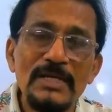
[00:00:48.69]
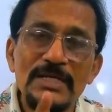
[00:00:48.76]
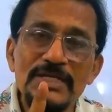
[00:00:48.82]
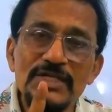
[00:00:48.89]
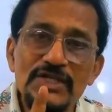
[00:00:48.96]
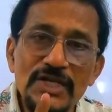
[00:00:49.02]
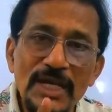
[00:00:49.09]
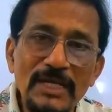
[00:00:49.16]

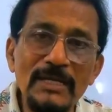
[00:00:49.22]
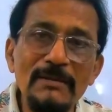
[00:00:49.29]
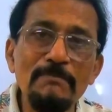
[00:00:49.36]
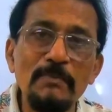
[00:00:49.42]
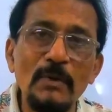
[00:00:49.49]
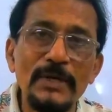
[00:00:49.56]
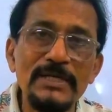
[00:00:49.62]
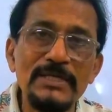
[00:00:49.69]
Second
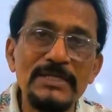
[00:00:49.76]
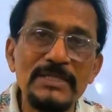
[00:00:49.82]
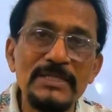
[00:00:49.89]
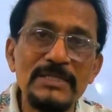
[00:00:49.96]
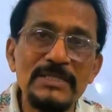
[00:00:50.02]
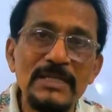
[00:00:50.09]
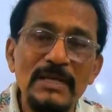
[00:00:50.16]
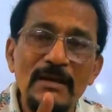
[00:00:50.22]
point
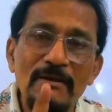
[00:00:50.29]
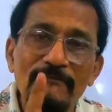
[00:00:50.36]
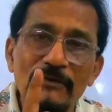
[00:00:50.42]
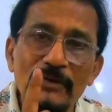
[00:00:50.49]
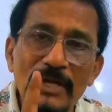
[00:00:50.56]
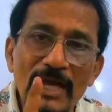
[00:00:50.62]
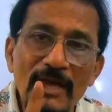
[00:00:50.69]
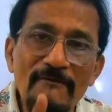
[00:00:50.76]
is,
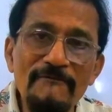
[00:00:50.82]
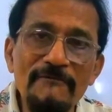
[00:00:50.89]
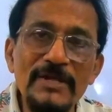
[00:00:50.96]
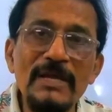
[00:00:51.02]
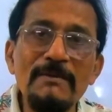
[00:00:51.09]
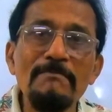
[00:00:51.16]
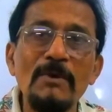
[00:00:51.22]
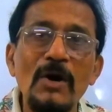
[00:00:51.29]
for
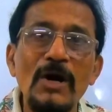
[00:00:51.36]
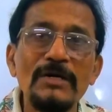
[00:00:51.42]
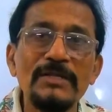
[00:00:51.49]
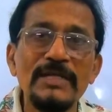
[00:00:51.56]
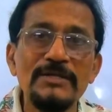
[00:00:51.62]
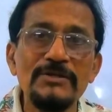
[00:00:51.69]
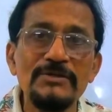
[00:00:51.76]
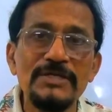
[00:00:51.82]
every mock
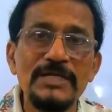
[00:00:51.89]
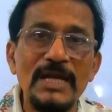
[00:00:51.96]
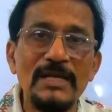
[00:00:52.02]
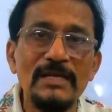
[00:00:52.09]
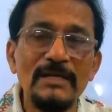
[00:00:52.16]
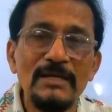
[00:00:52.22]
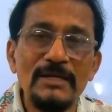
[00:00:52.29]
that you take,